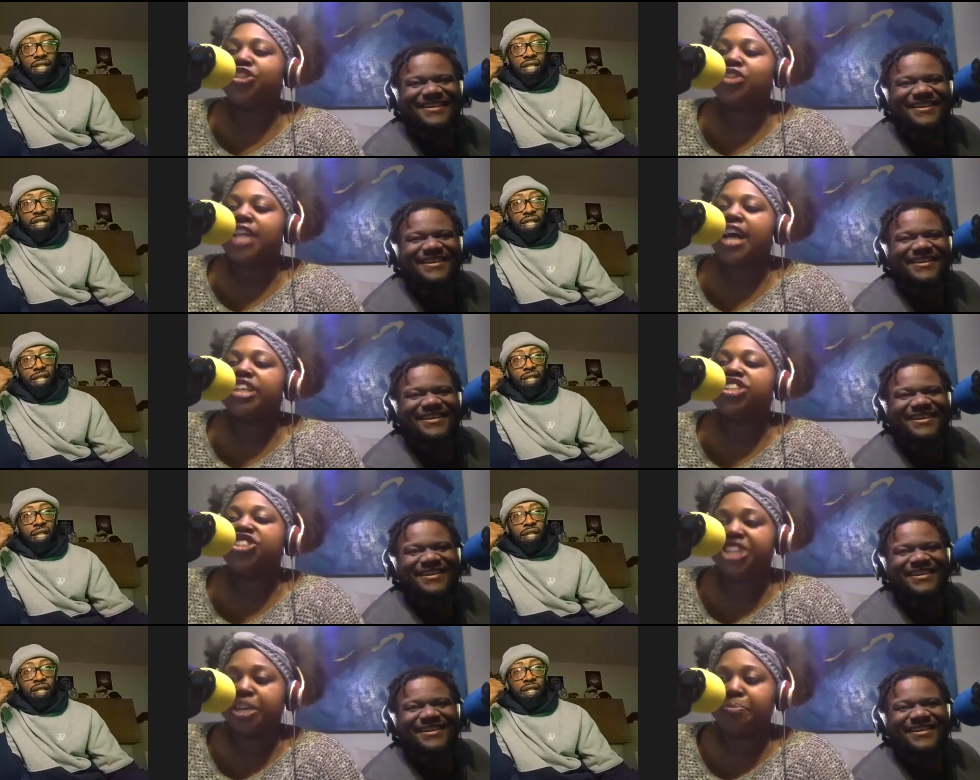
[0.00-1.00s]
Speaker 1: or that:
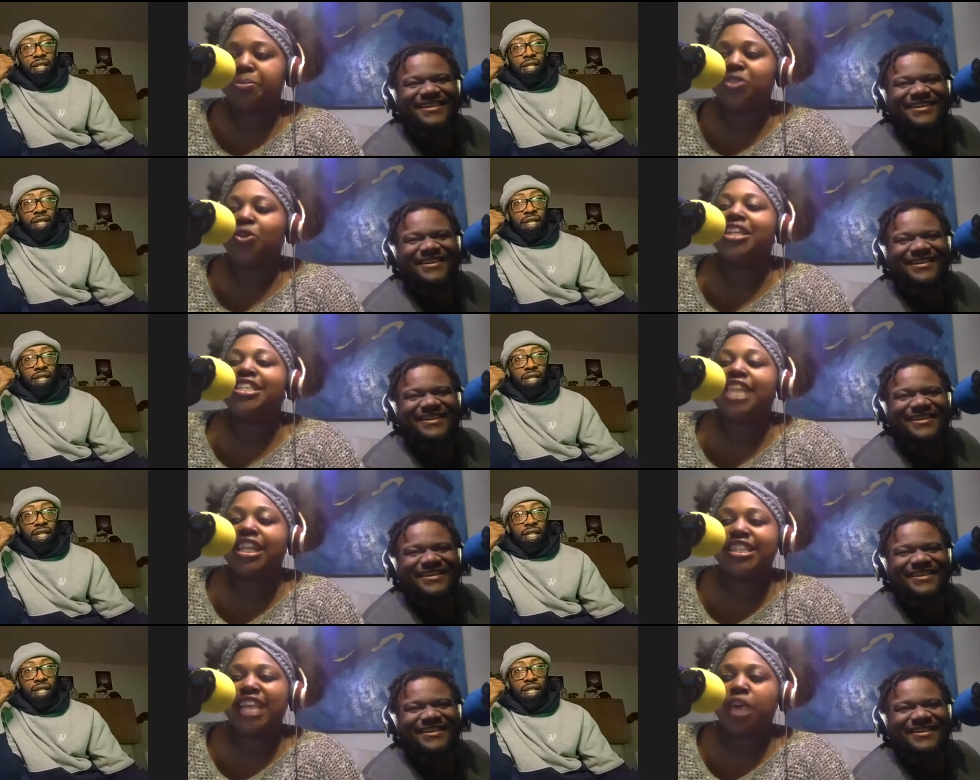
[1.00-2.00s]
chips on a deli
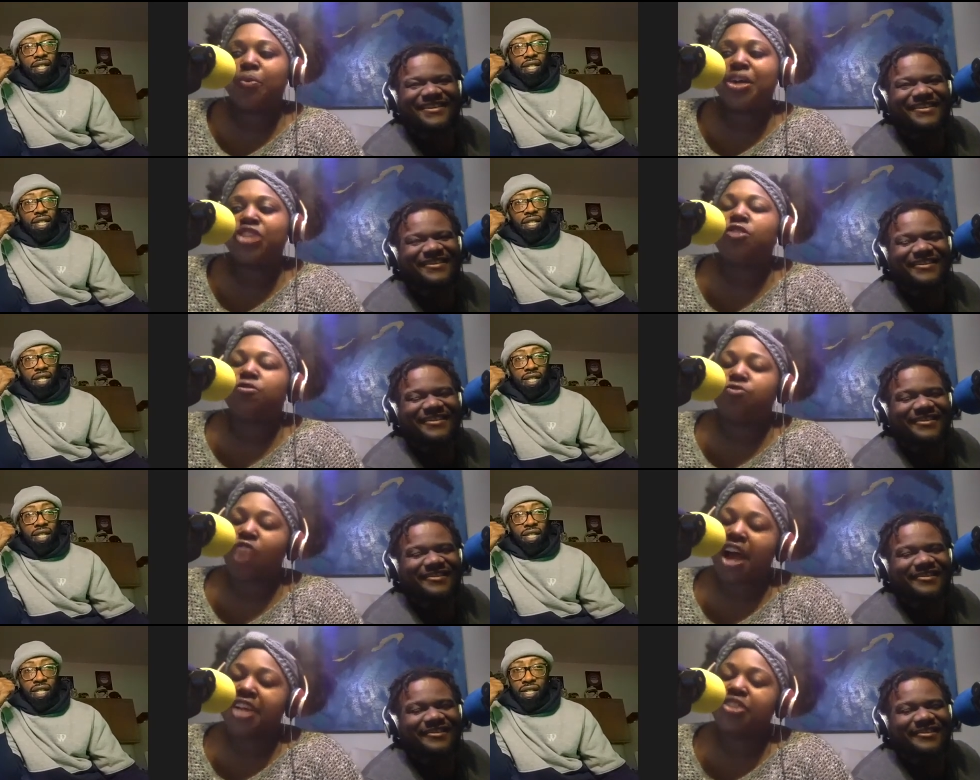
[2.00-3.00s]
sandwich or
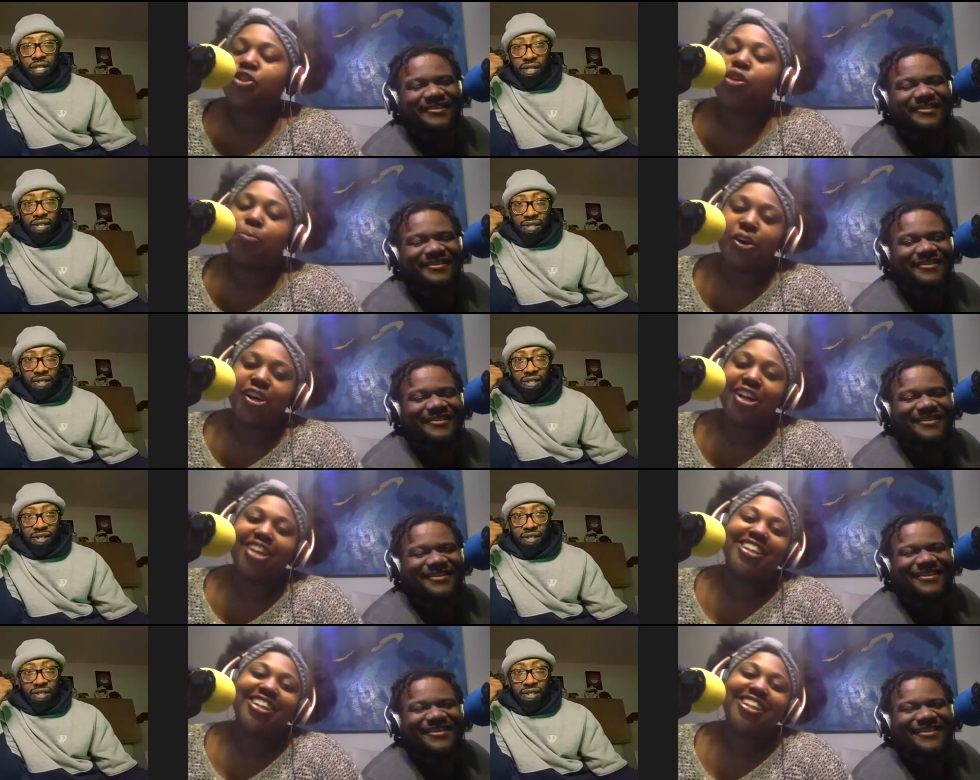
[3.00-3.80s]
fries on a burger.